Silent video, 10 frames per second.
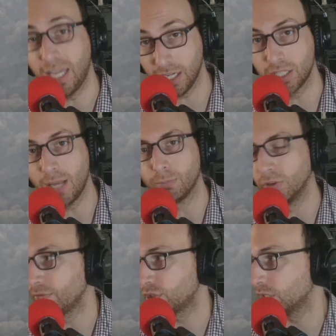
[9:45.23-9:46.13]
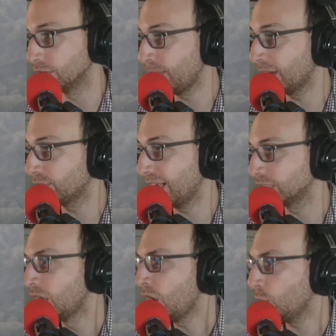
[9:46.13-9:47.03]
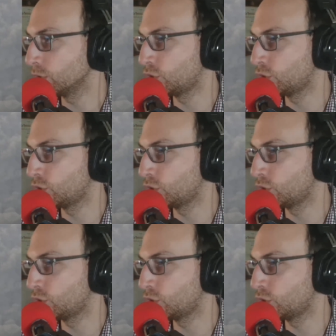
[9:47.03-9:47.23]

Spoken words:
kicked up rough surf. Matter of fact, we're